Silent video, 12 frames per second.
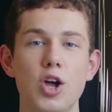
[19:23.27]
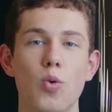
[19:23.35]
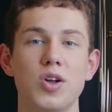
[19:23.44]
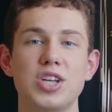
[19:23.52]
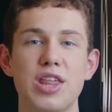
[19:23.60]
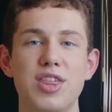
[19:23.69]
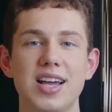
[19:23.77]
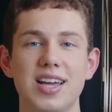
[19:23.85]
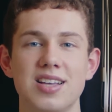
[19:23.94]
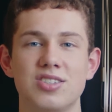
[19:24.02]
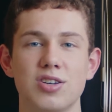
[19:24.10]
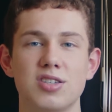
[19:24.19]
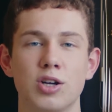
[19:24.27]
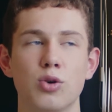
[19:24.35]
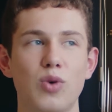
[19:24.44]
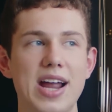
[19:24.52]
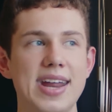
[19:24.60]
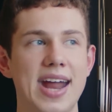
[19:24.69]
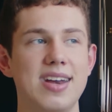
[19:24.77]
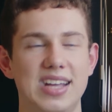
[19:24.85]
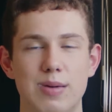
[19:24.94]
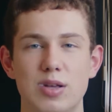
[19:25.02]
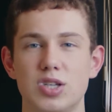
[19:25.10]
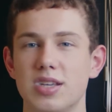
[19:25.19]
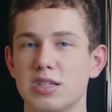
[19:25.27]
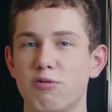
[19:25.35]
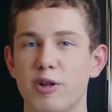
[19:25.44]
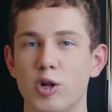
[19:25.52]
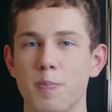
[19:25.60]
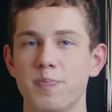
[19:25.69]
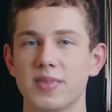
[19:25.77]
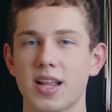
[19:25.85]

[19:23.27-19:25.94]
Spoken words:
which I think is just a great ending image to this film.